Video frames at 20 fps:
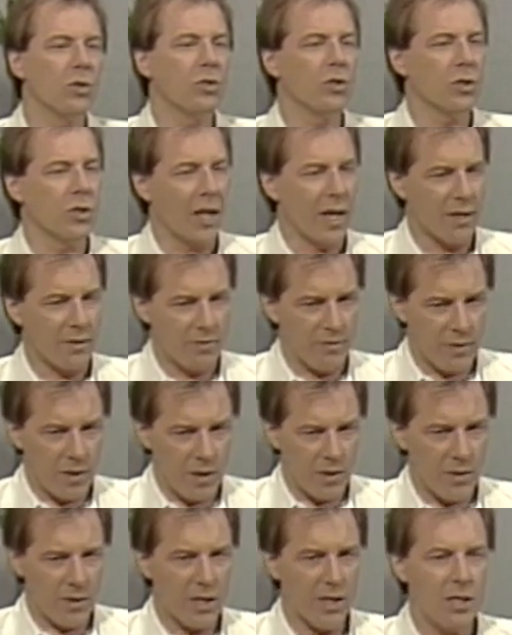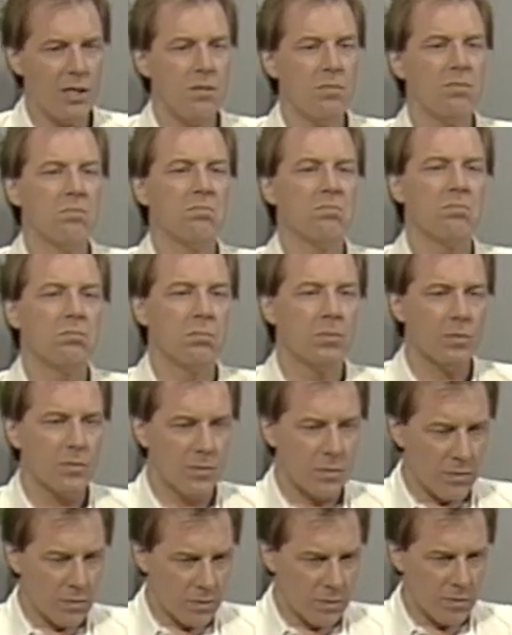to like very
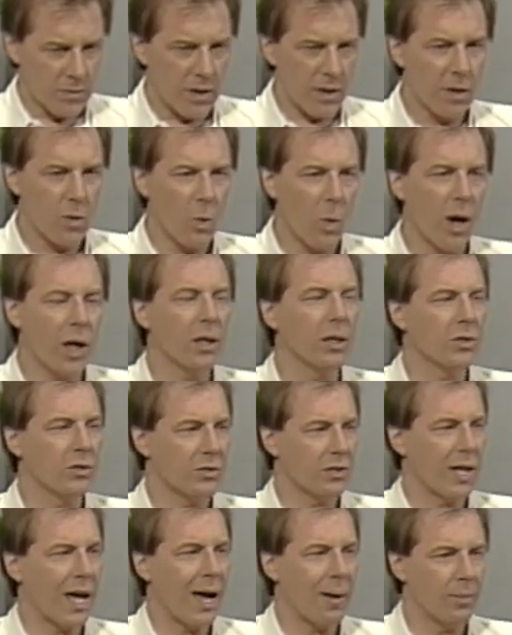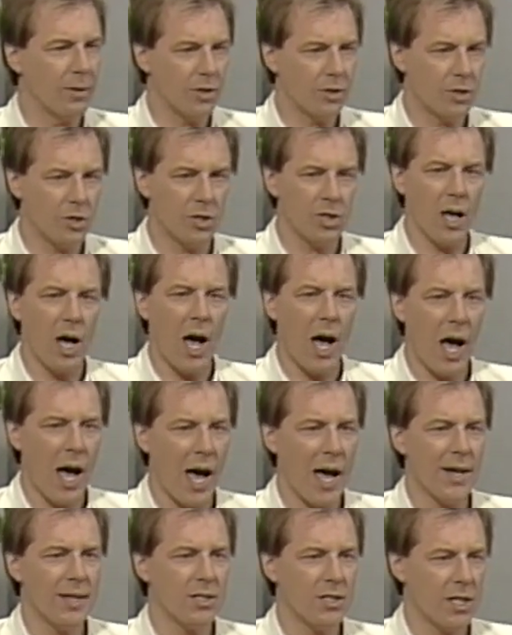very well established,
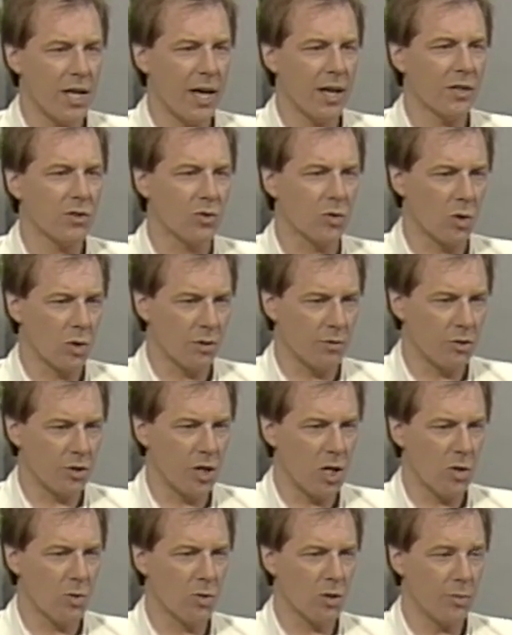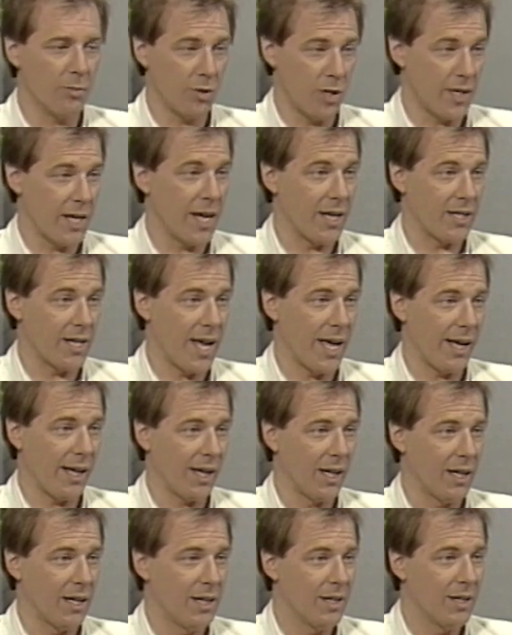high tech sort of showrooms and get taken.